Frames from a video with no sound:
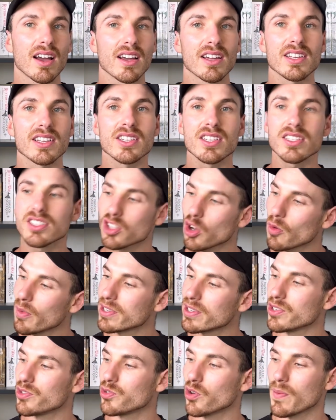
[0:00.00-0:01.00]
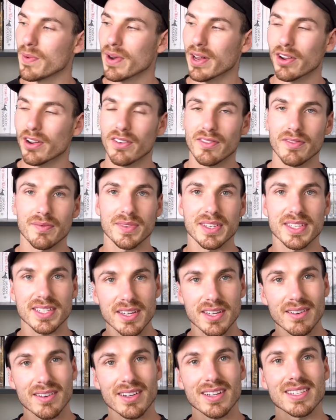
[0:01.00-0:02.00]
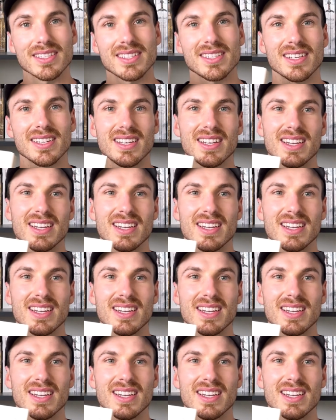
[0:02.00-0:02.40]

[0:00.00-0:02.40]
it's just so much enjoyment I got from this series.